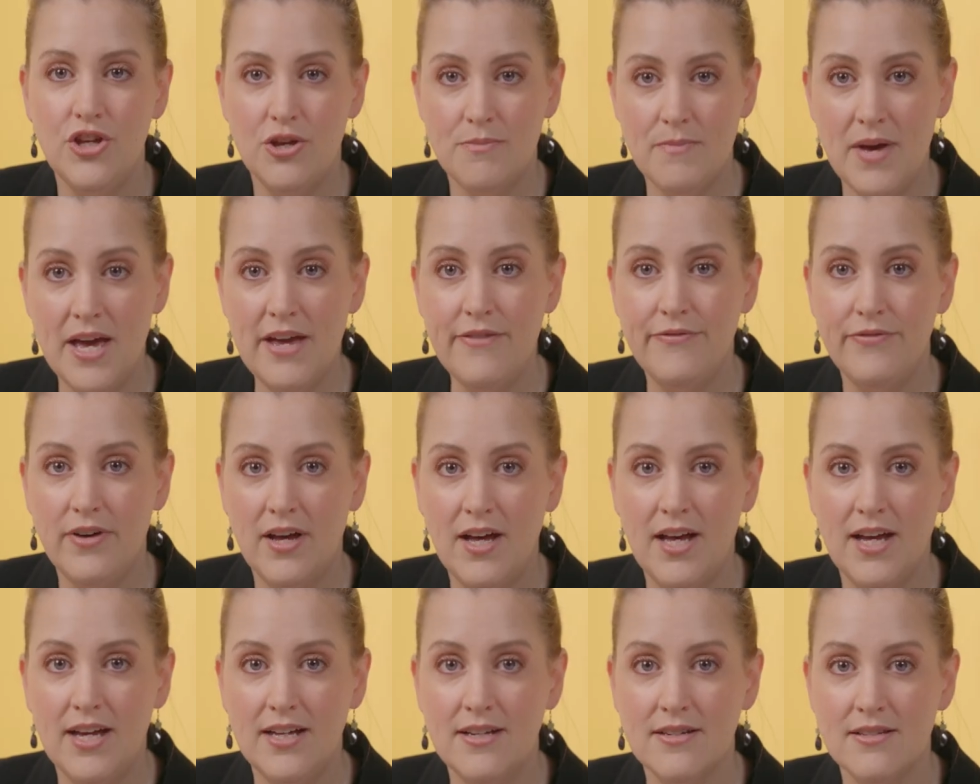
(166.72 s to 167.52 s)
you may
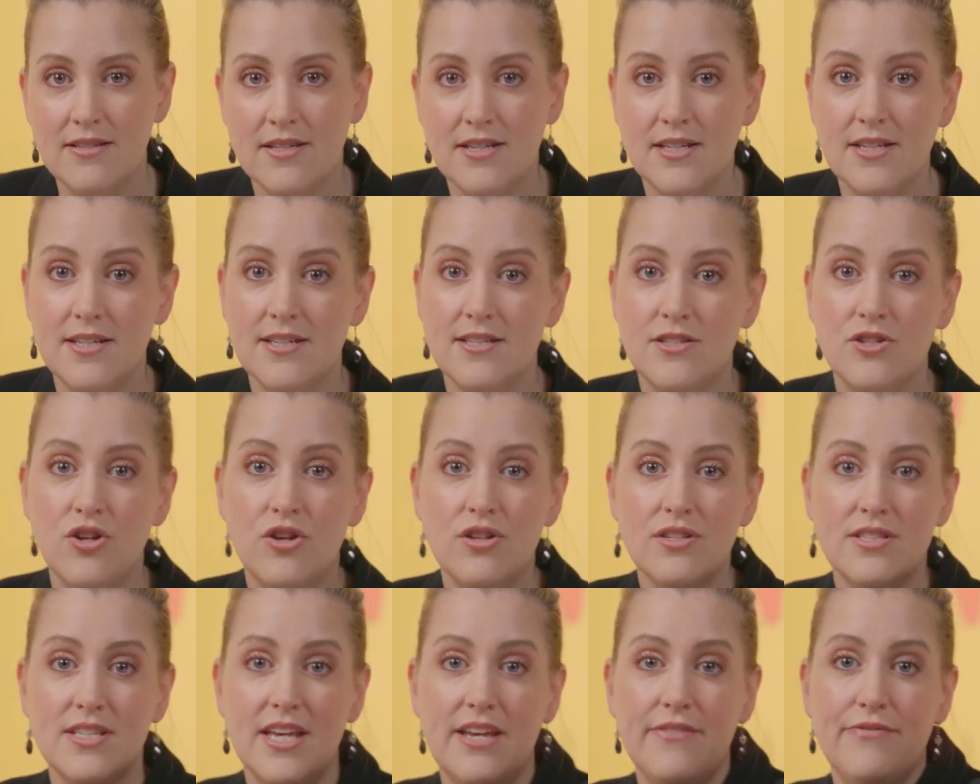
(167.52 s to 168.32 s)
find that it is
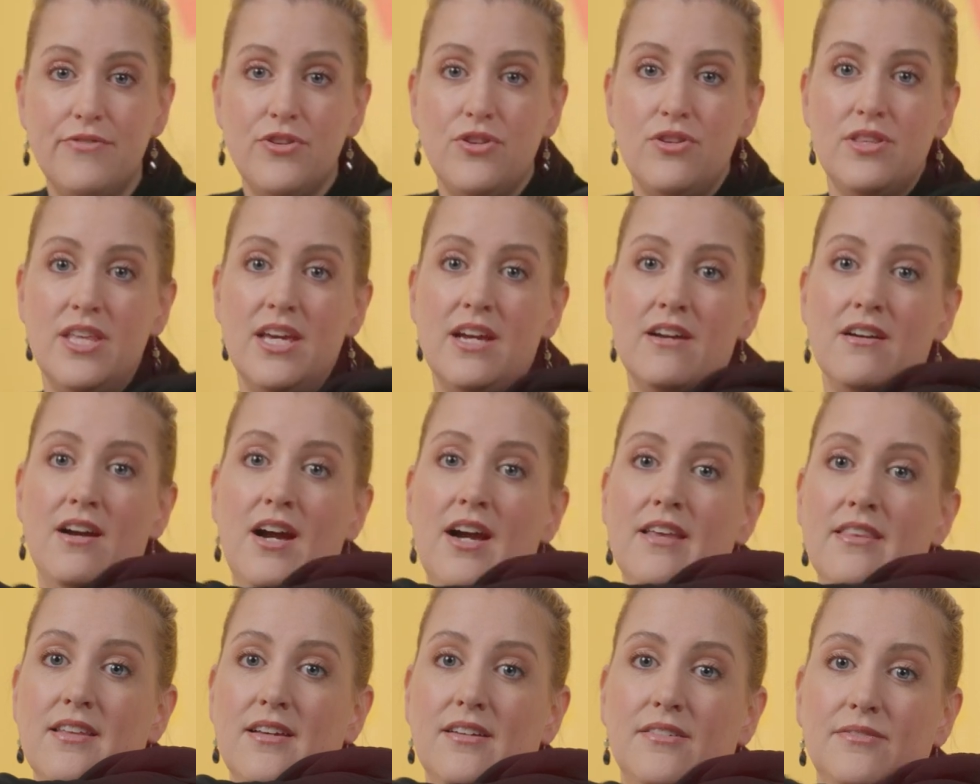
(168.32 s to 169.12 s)
not safe for you there
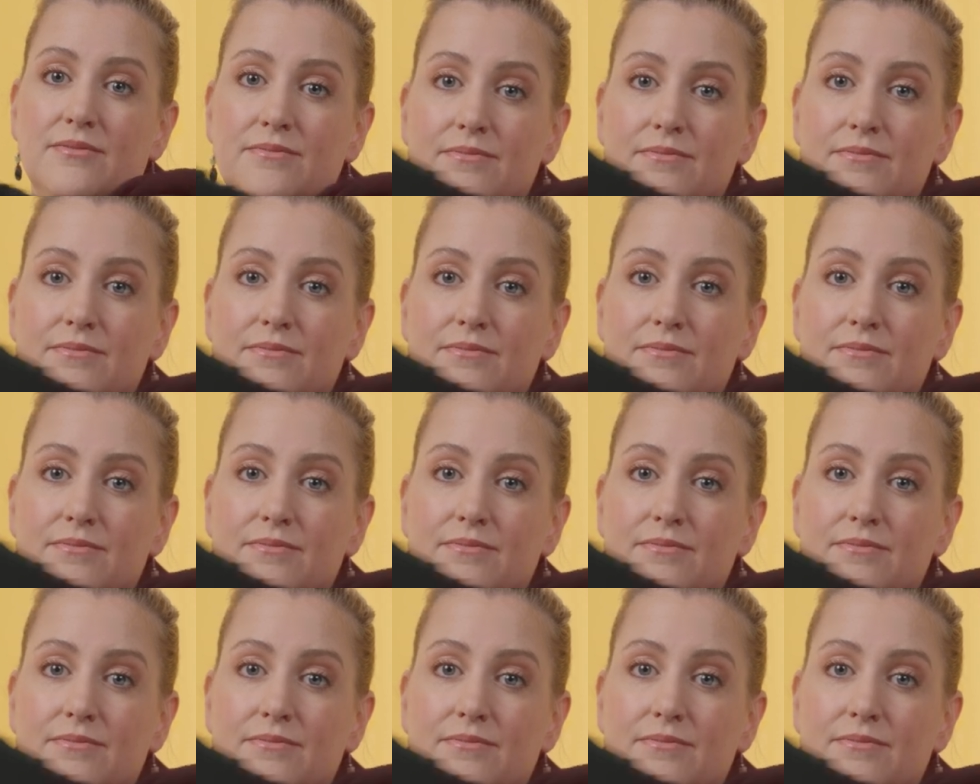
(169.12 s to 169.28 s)
either.